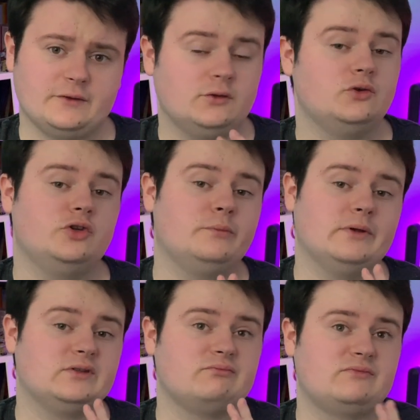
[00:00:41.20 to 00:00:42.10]
that YouTube
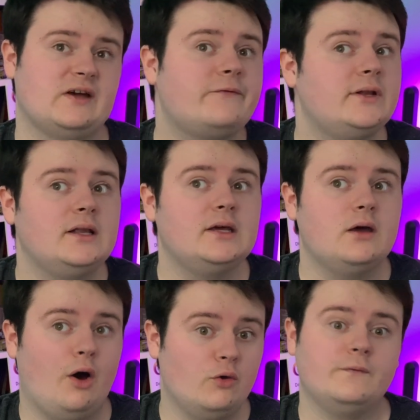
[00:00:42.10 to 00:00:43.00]
is definitely
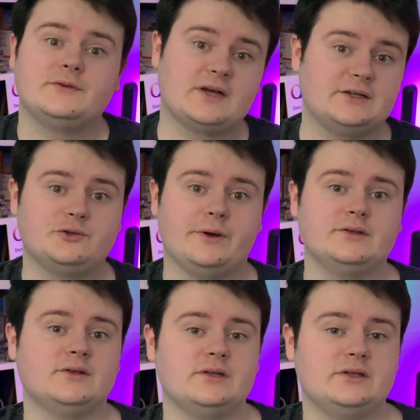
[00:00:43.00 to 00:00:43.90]

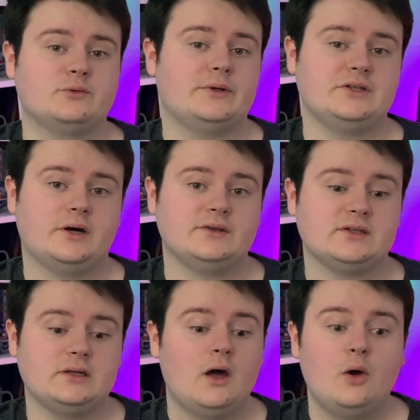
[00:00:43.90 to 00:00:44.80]
oversaturated in
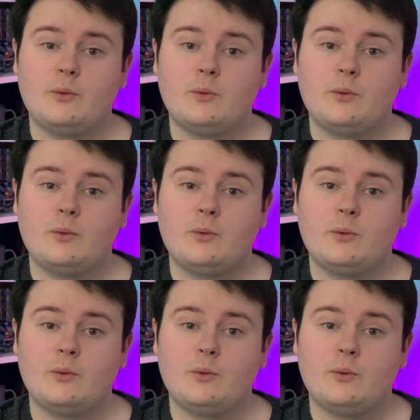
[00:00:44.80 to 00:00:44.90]
2019.